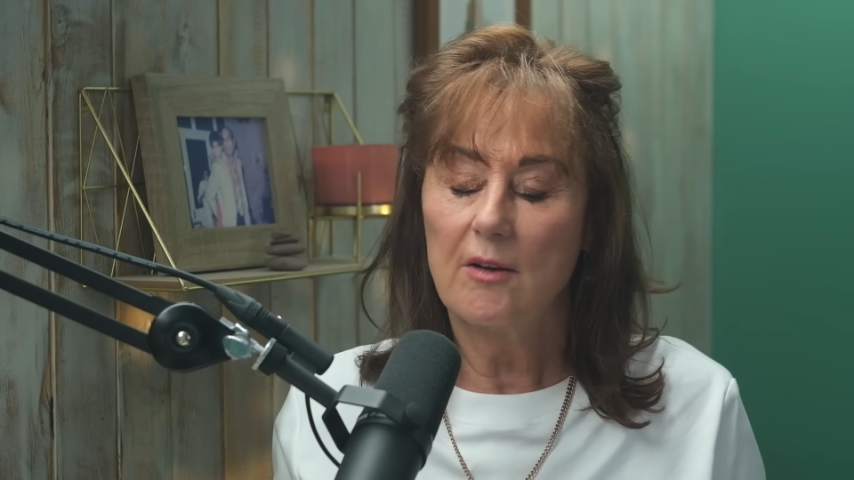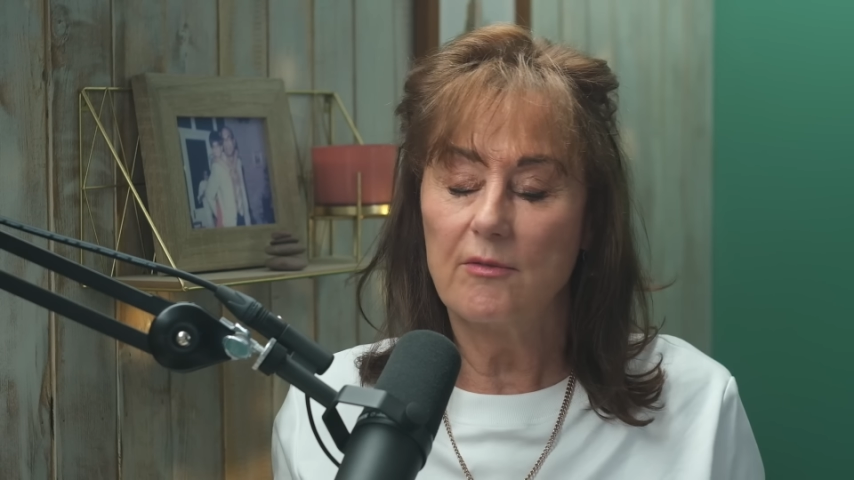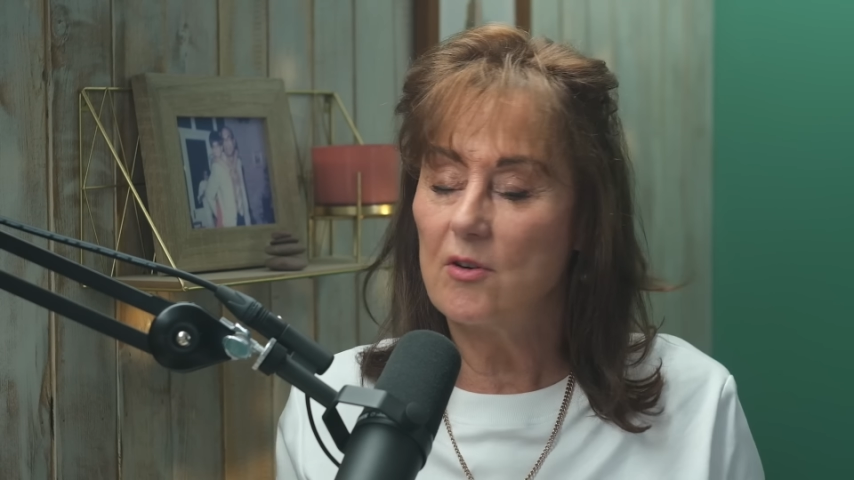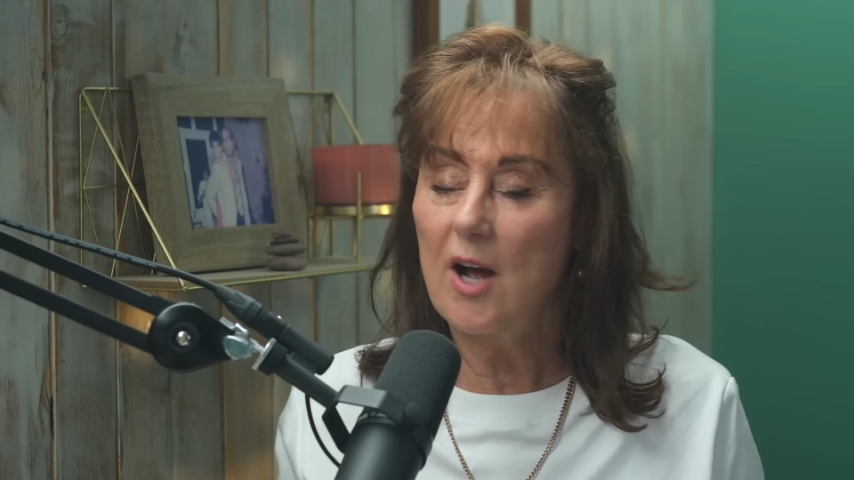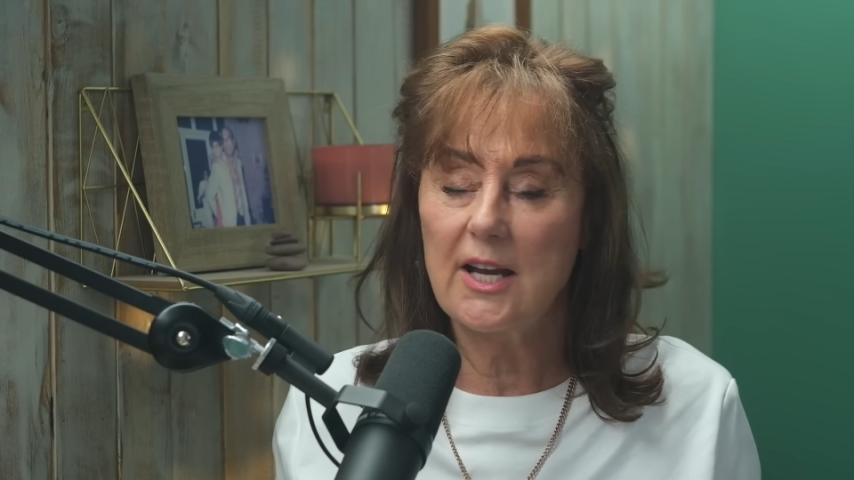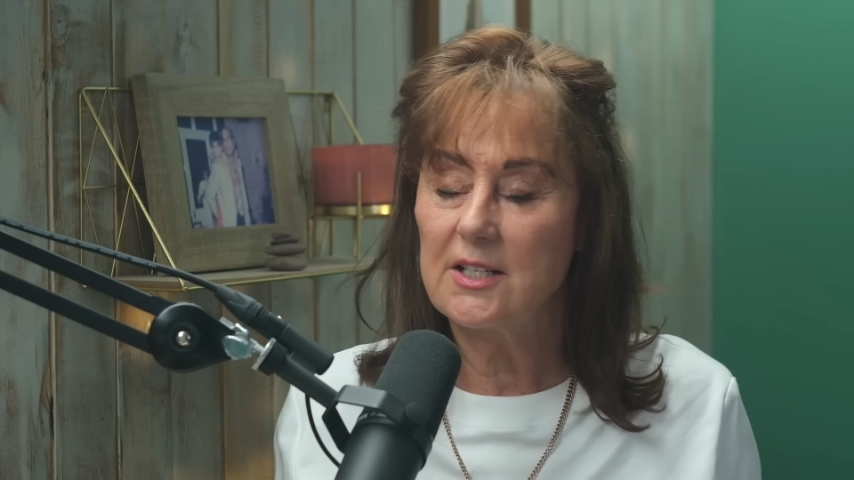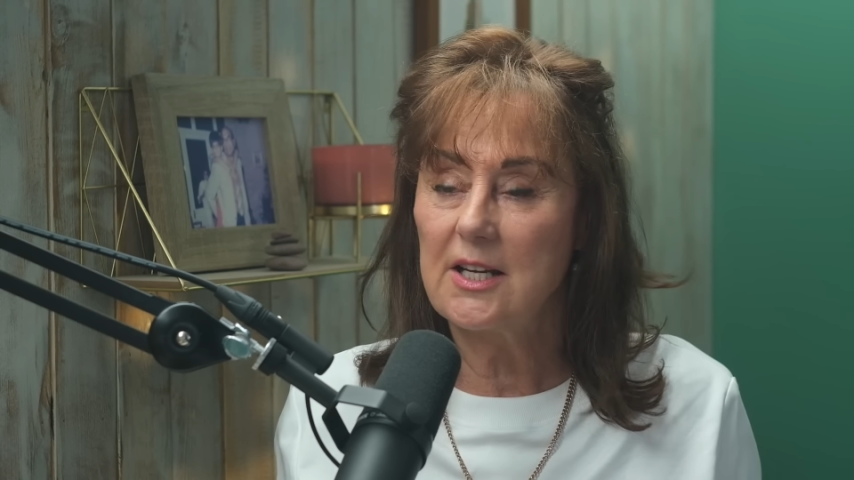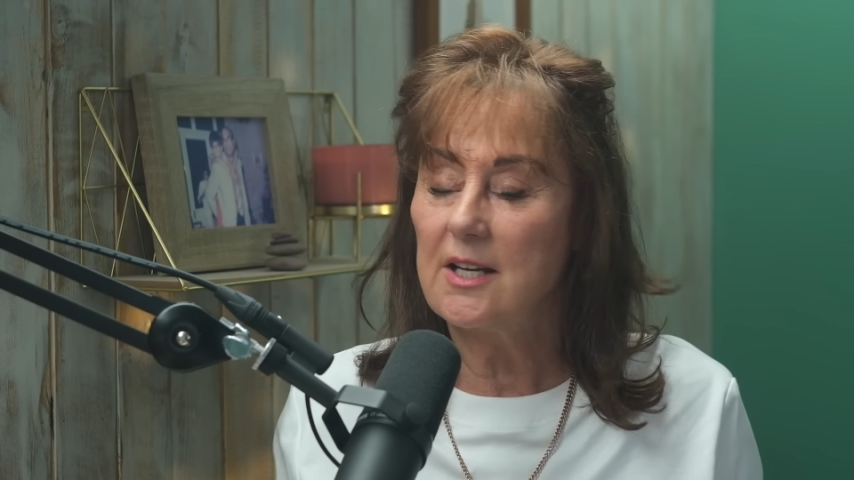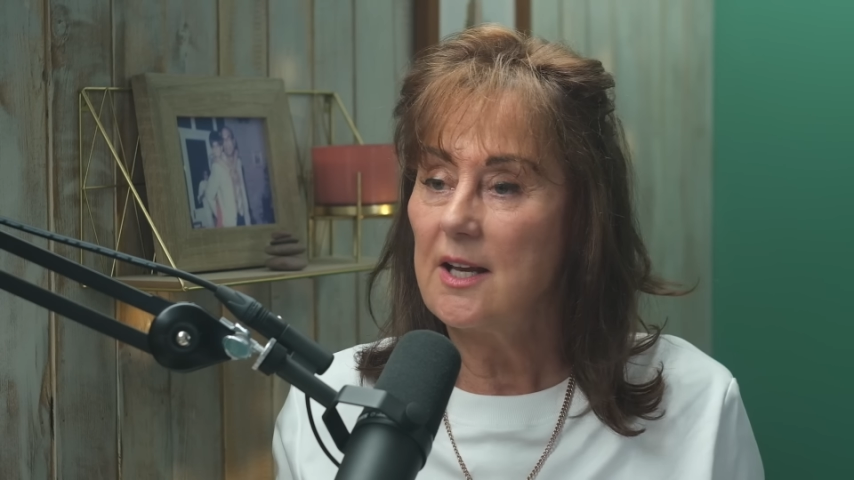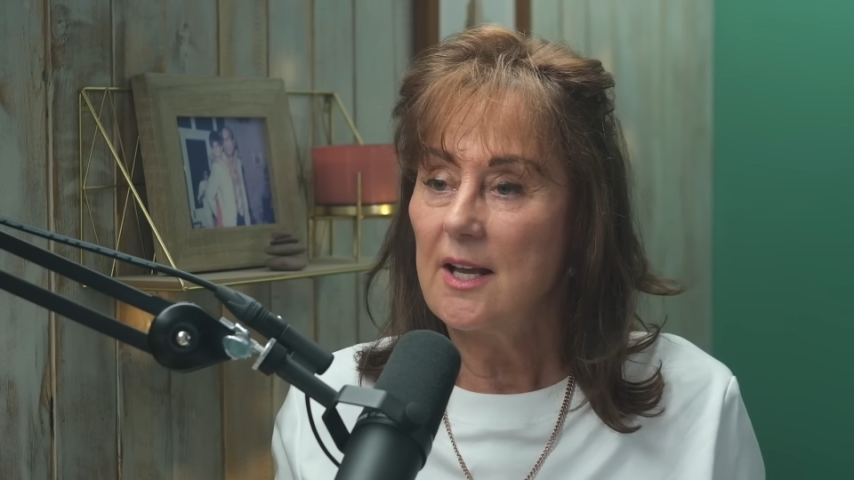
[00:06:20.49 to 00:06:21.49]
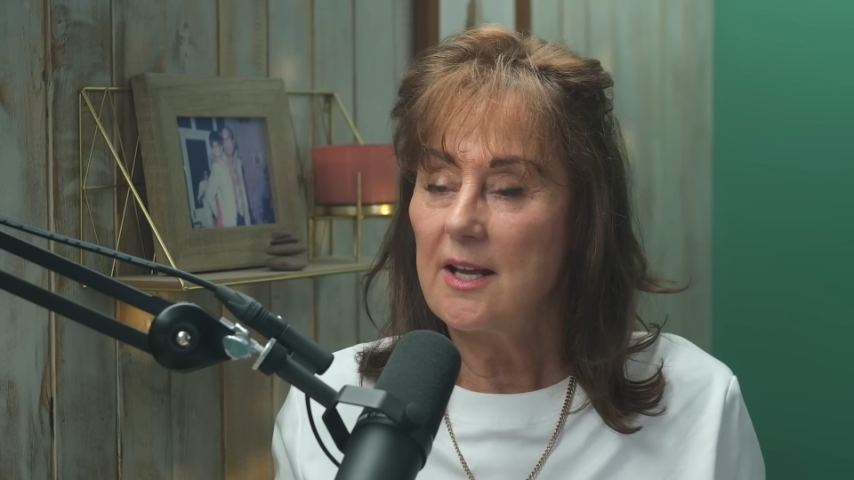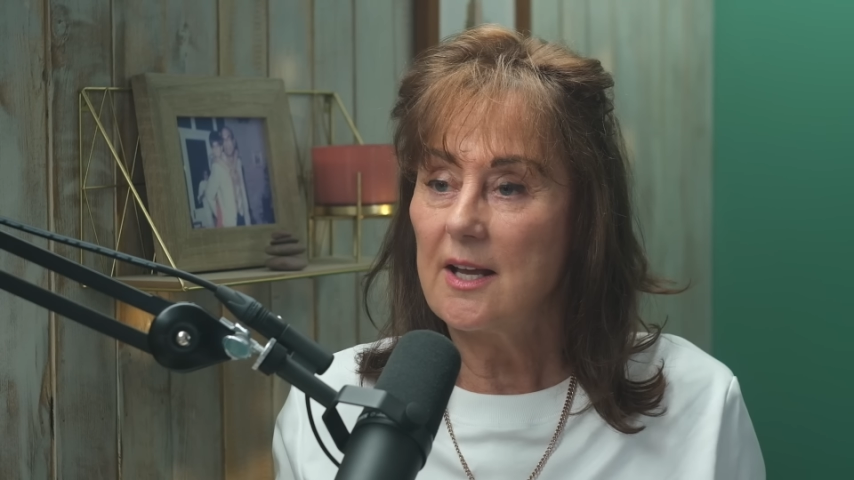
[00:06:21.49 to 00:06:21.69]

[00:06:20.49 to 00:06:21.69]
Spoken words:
Variety